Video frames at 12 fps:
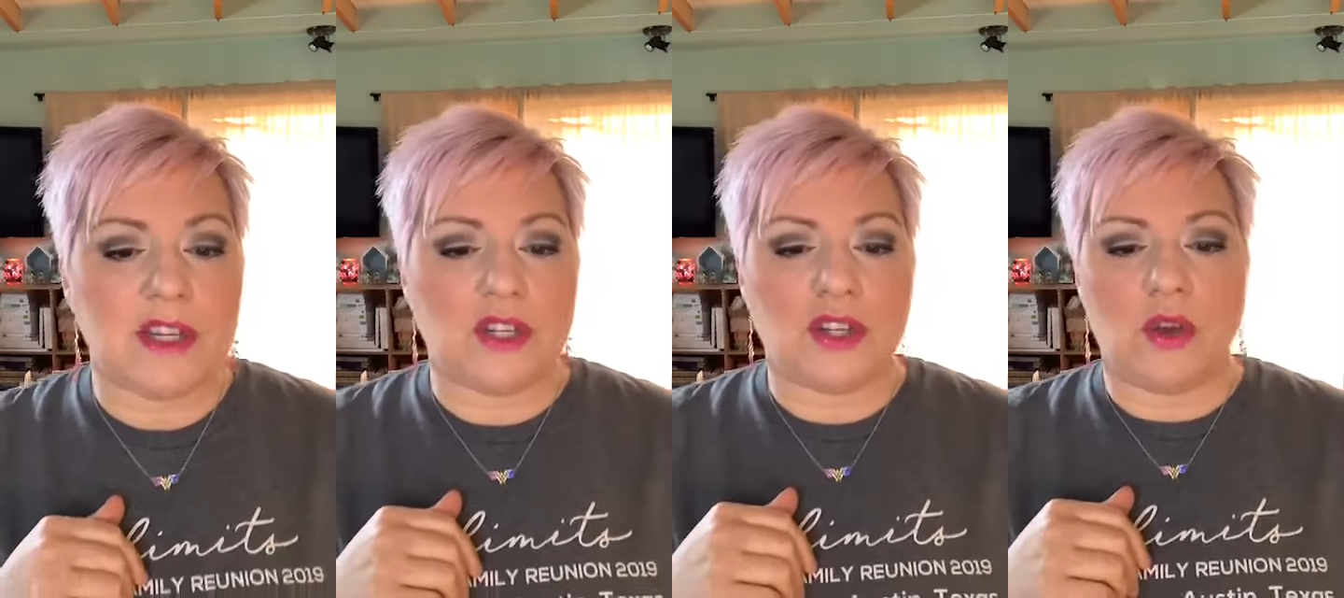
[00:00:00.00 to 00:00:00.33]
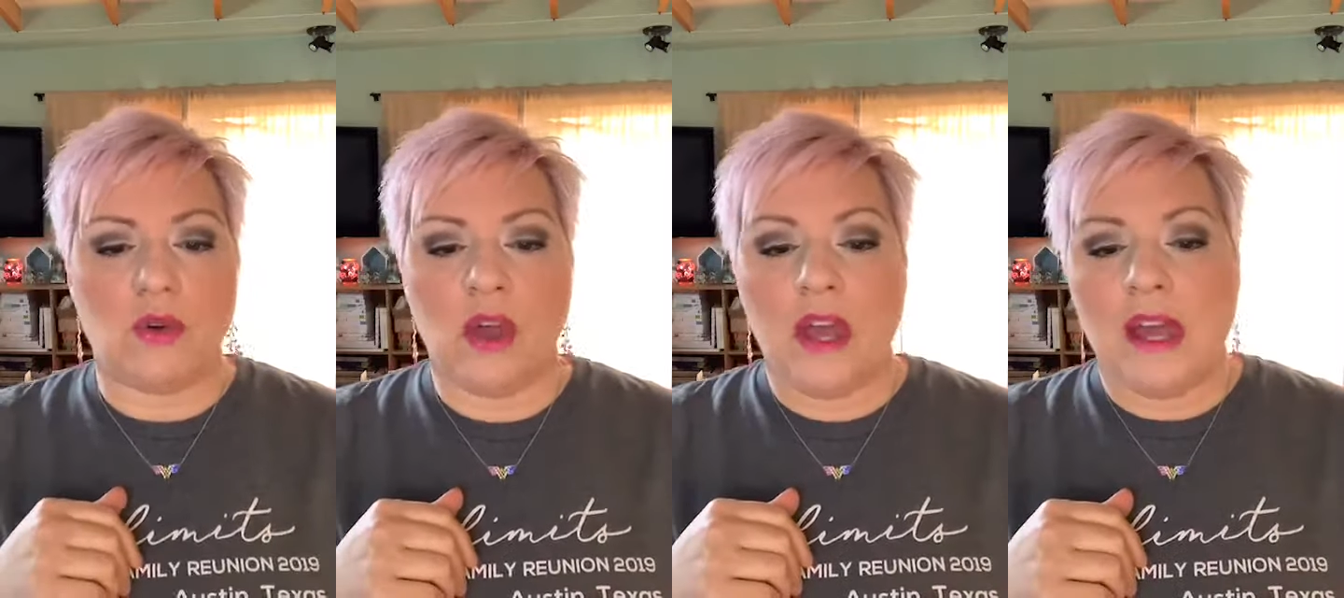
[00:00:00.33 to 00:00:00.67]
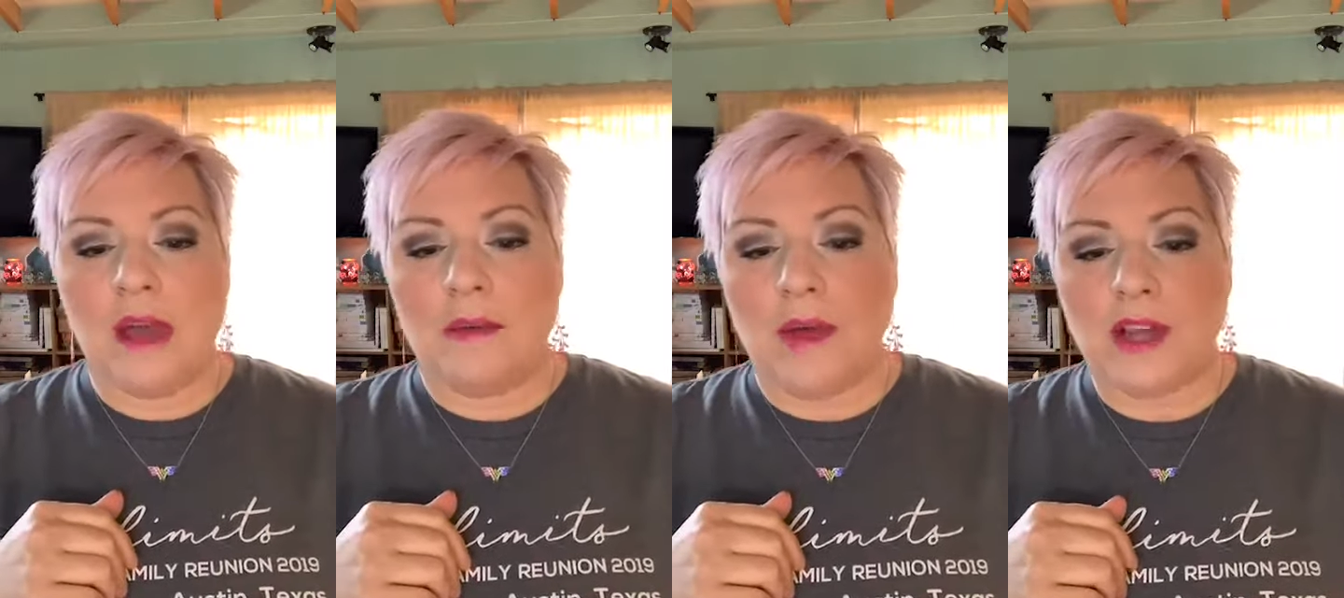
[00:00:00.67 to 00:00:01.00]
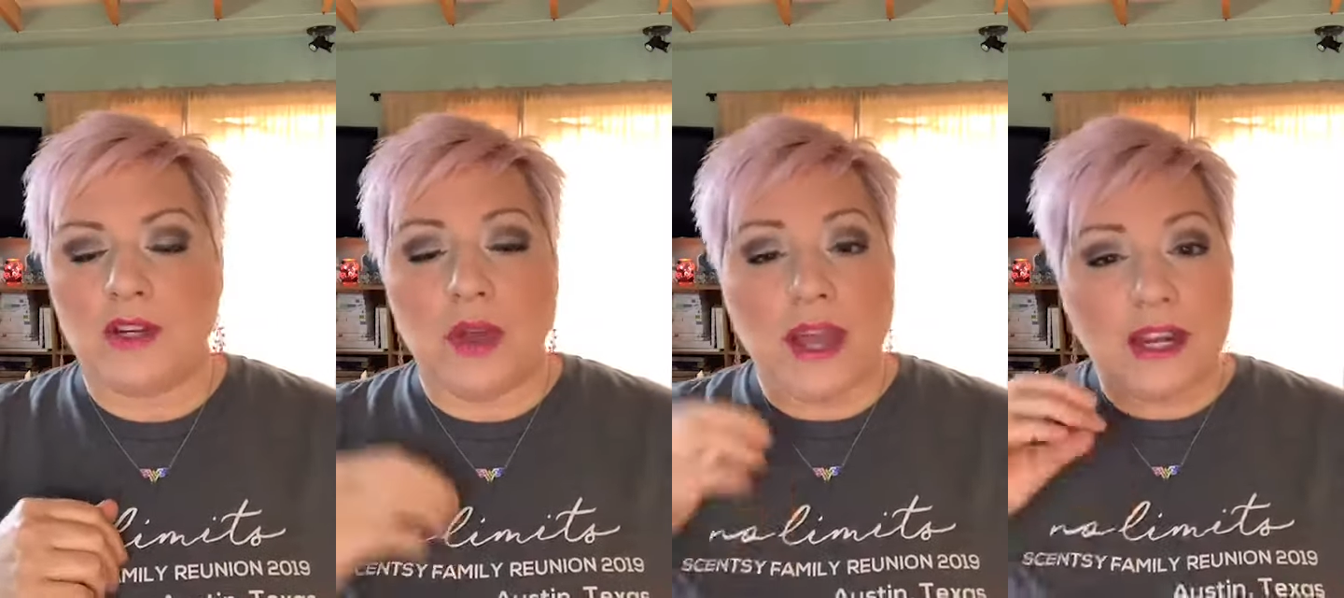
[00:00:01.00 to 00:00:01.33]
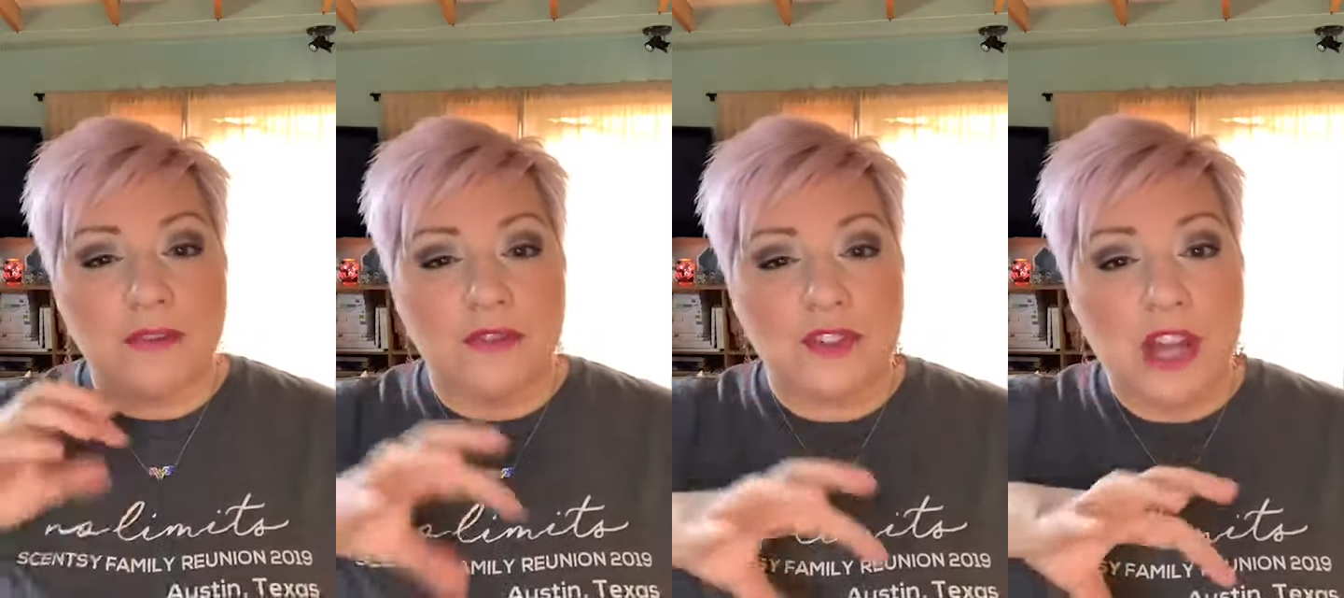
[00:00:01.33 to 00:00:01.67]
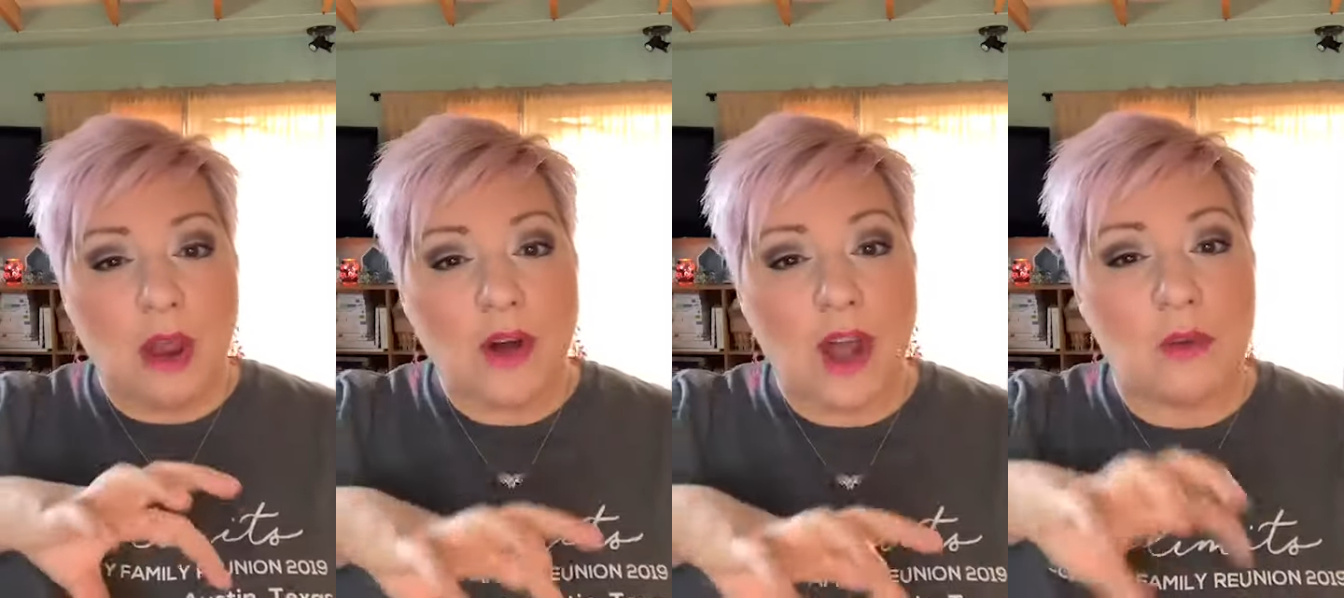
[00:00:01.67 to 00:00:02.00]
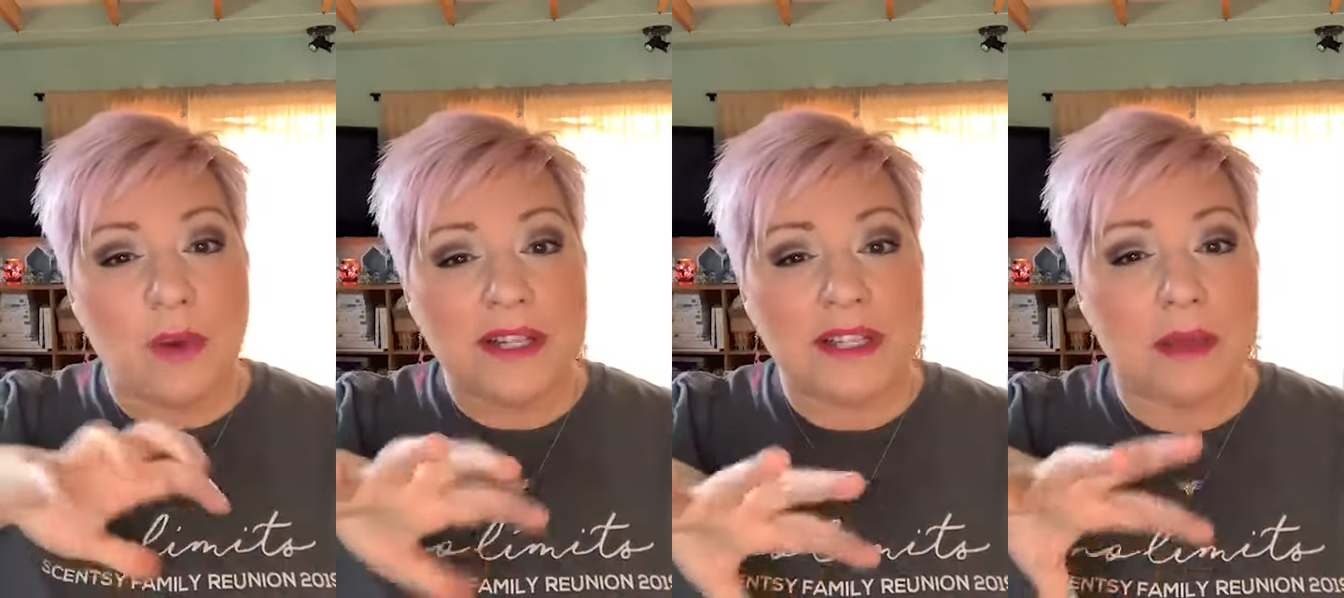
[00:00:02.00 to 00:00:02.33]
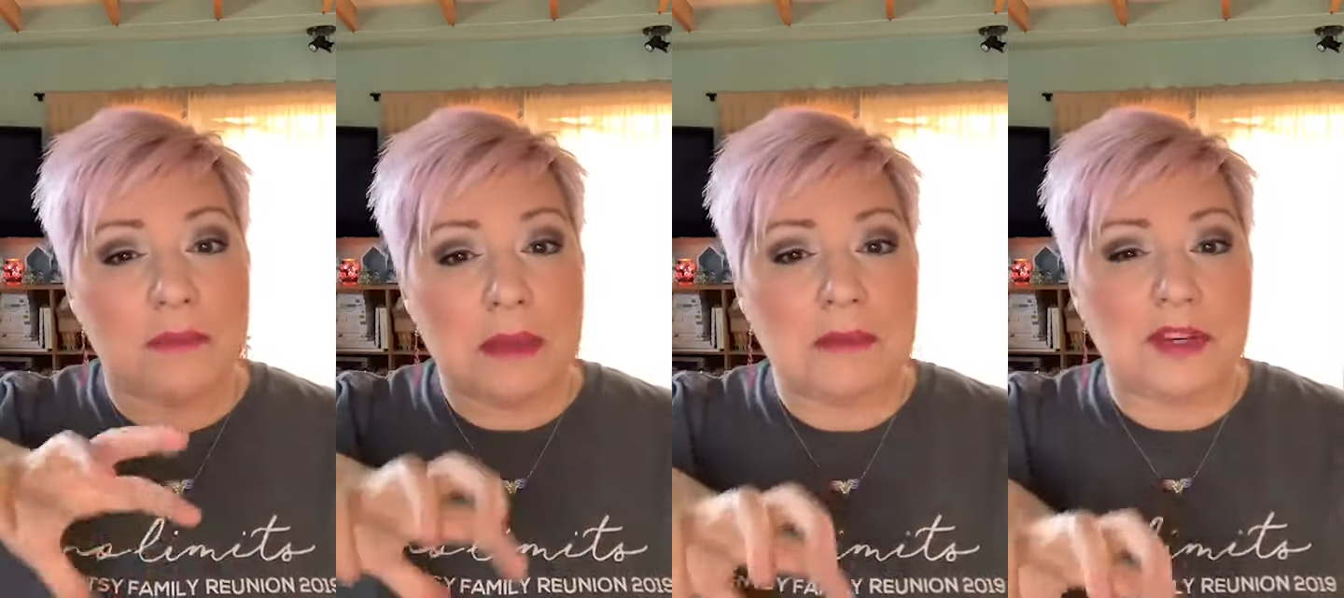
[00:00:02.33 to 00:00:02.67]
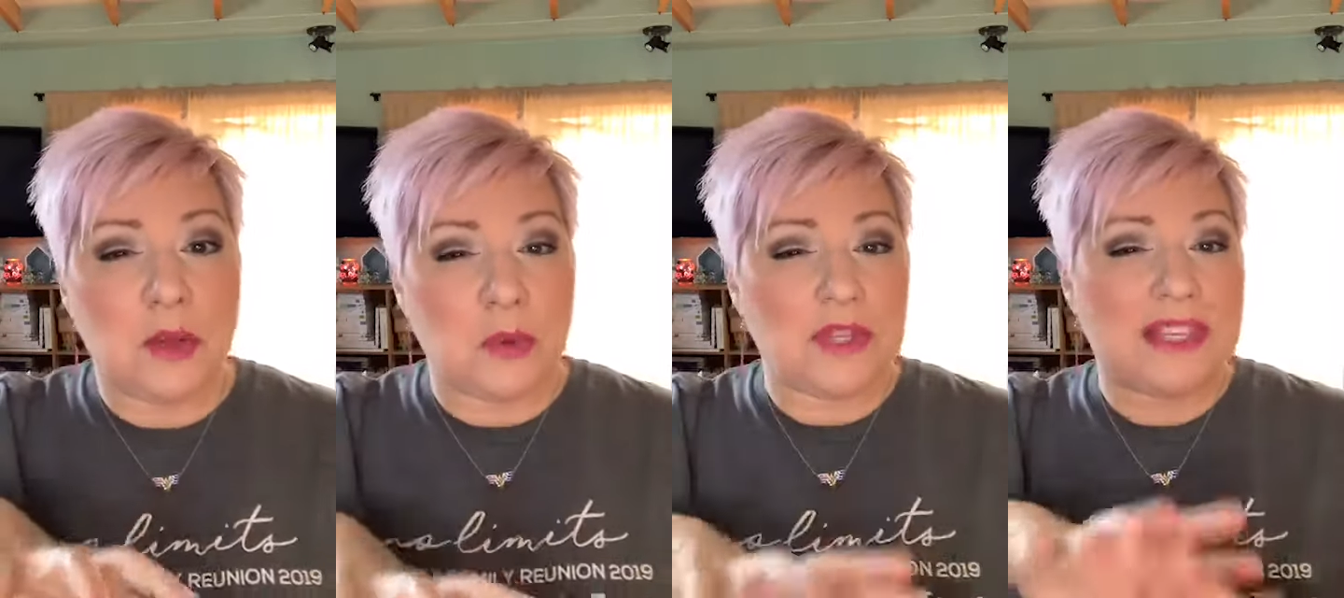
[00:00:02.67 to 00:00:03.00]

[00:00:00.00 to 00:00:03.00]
So I try to shout out ones that maybe don't